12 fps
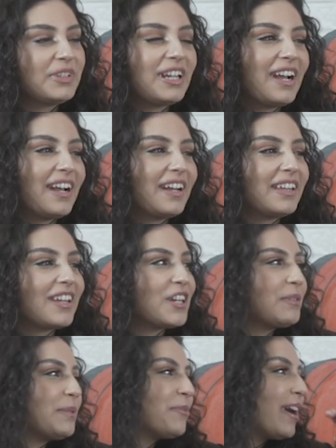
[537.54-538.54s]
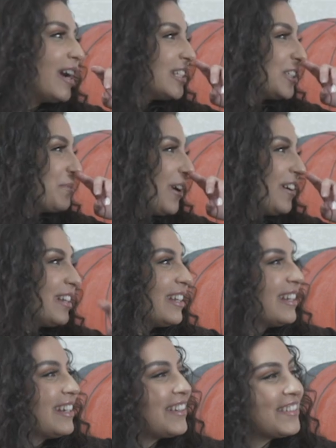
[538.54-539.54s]
yeah, a lot of people asked about
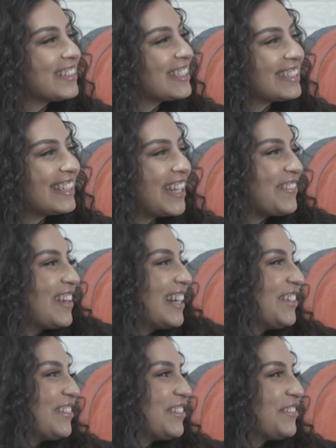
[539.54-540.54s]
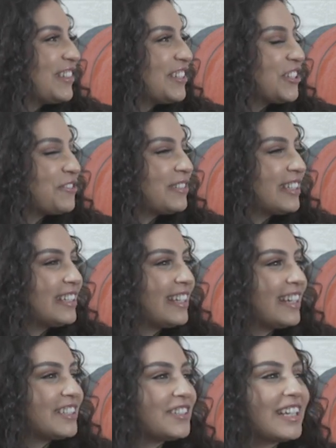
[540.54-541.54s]
it, and I was just like, I'm not even finished with it
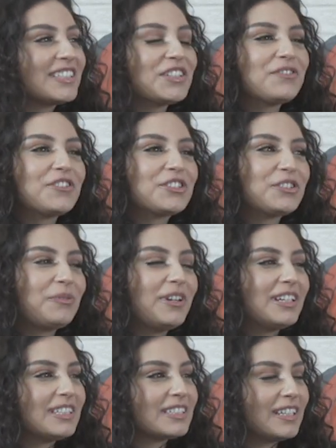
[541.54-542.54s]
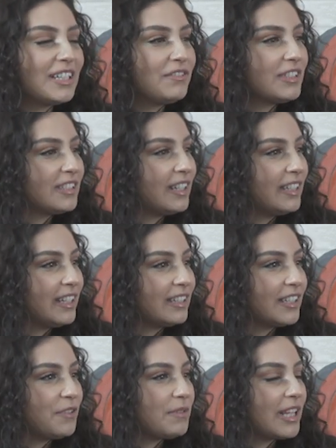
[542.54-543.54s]
yet. So that's the first one. It's not even done yet
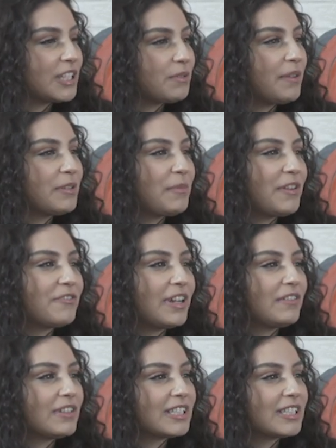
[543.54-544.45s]
though, but that's probably my favorite.